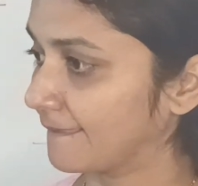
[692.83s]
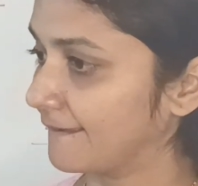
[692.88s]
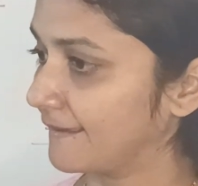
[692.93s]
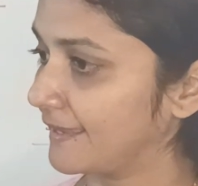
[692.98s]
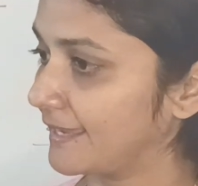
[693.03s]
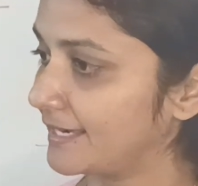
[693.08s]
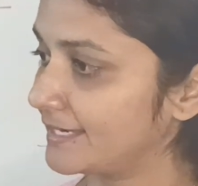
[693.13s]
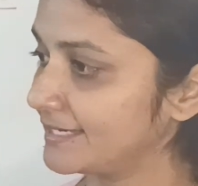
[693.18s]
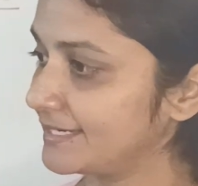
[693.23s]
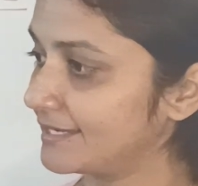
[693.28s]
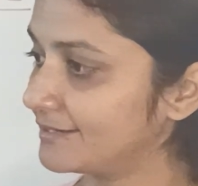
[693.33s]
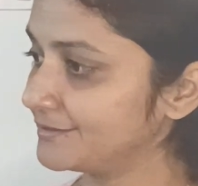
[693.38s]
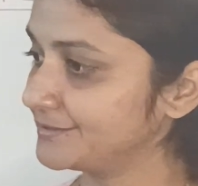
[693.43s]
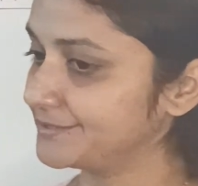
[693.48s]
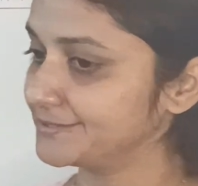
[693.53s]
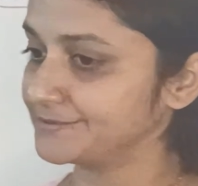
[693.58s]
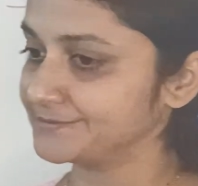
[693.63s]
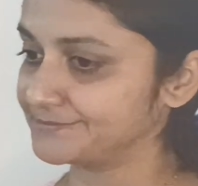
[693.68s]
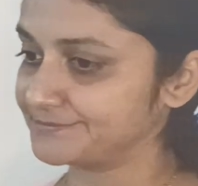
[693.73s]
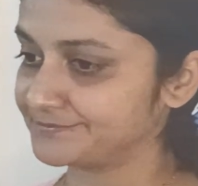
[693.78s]
Any doubt?
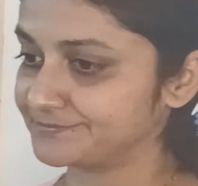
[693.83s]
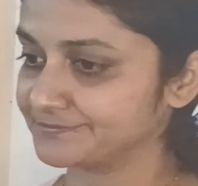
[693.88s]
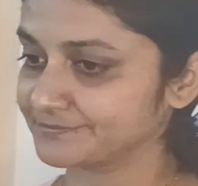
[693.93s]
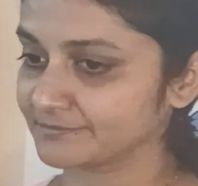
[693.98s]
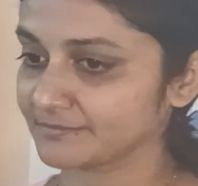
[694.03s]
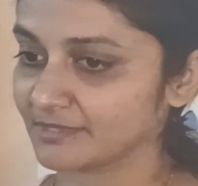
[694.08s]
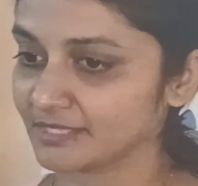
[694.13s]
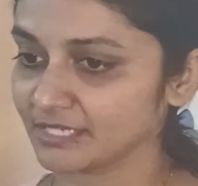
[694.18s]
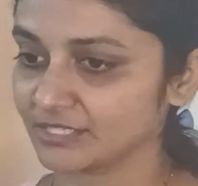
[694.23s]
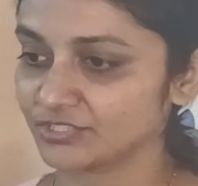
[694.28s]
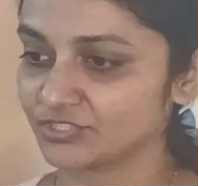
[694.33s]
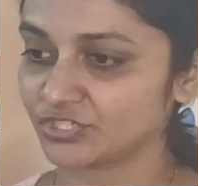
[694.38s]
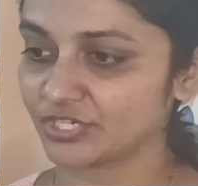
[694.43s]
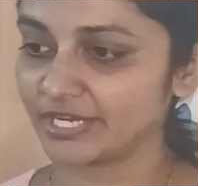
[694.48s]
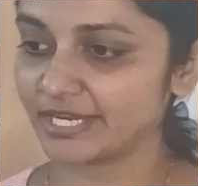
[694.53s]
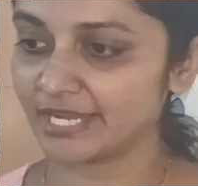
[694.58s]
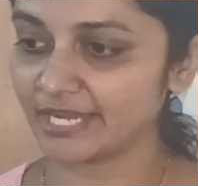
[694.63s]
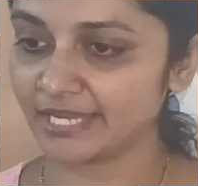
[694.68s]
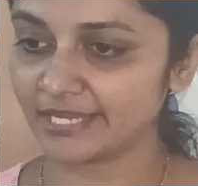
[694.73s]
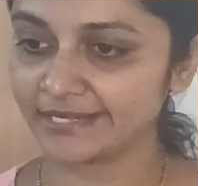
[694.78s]

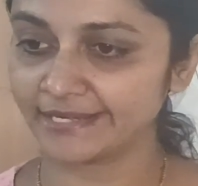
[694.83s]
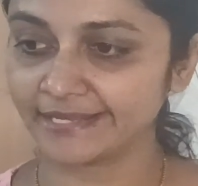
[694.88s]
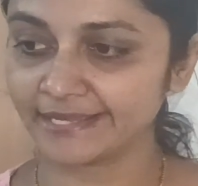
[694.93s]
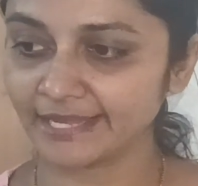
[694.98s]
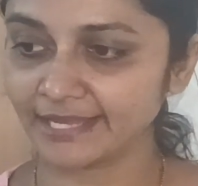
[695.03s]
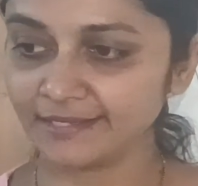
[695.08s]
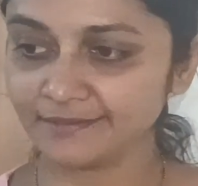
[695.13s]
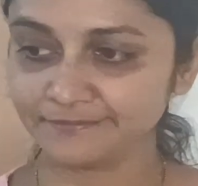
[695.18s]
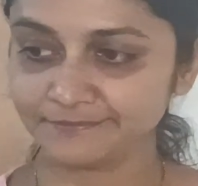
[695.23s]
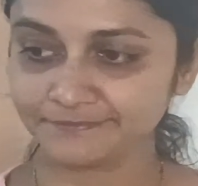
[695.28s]
Shreya, Anika.